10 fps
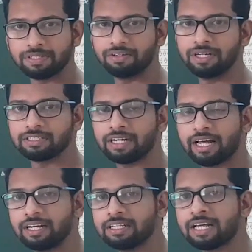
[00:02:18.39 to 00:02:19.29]
The reason
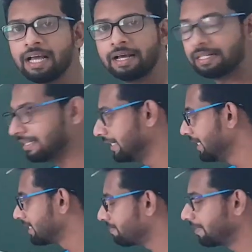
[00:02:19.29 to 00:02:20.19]
is
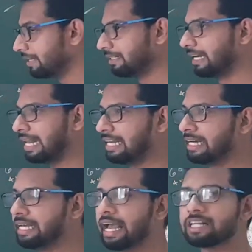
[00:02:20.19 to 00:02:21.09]
the
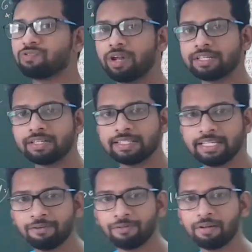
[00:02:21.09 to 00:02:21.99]
LED as well as the
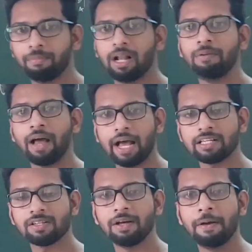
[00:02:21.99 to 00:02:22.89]
CFL bulb has
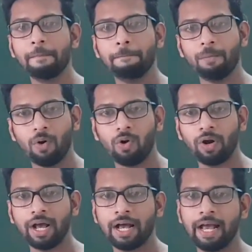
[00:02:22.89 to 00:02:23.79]

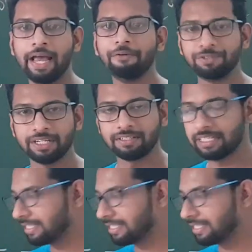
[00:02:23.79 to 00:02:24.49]
more efficiency